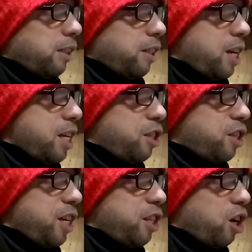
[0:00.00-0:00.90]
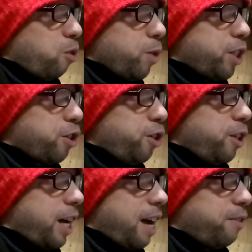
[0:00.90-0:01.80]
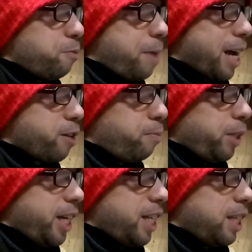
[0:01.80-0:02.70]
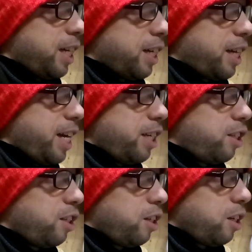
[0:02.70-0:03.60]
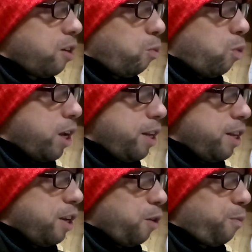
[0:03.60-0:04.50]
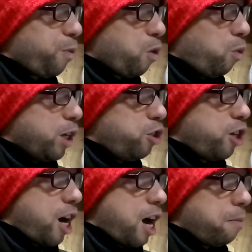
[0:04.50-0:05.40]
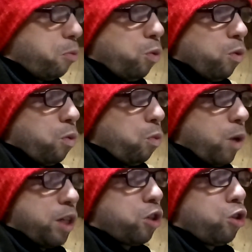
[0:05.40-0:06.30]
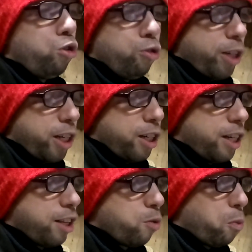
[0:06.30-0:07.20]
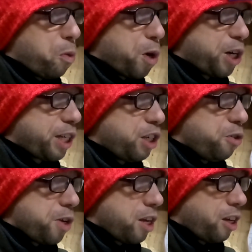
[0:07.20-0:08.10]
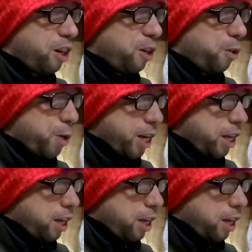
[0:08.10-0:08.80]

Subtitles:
it's always good to have some backup plans in case one job, one career doesn't work. You can go and